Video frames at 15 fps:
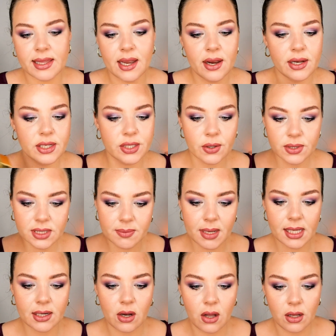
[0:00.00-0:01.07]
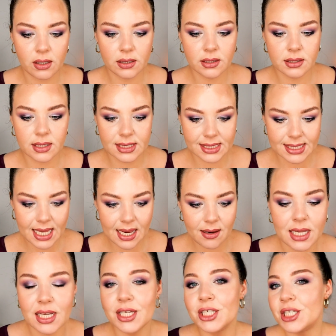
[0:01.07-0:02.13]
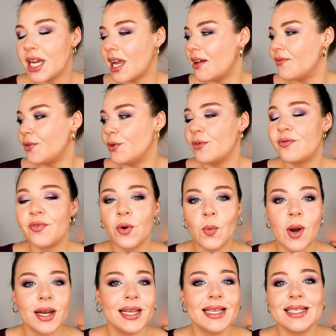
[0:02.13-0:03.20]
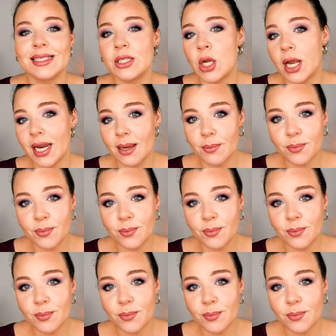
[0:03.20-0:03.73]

they don't smell at all the same. Shaghaf Oud, for one, is not a